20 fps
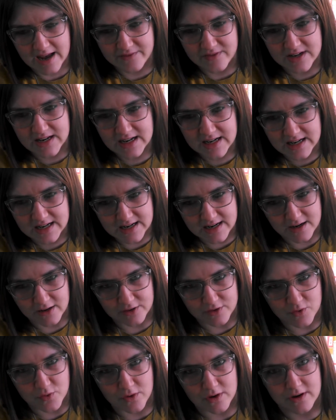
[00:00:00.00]
knitting
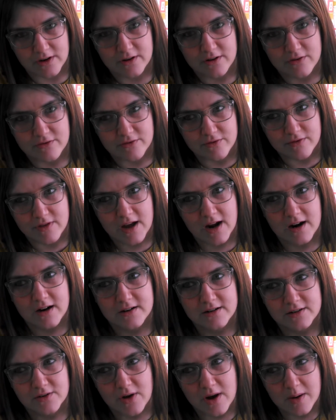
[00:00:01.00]
needles ordered through there,
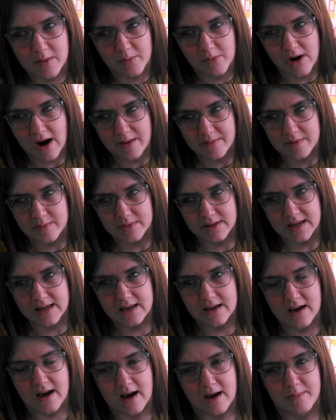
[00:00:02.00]
so I'll
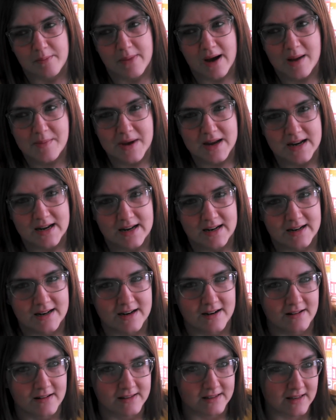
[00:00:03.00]
probably buy my knitting
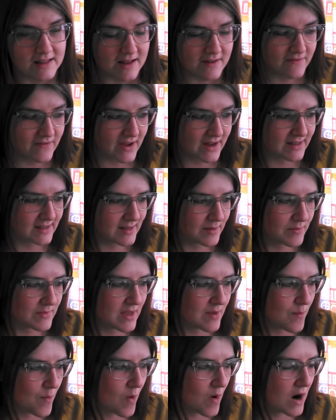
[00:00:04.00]
needles and then find
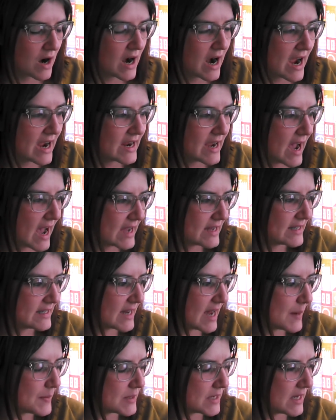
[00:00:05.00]
something more. I
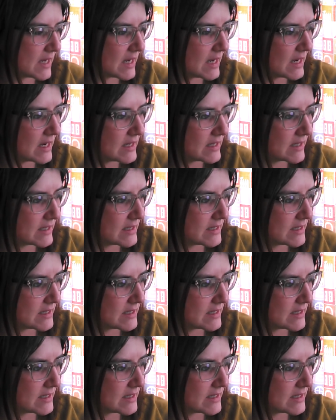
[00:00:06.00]
stopped in to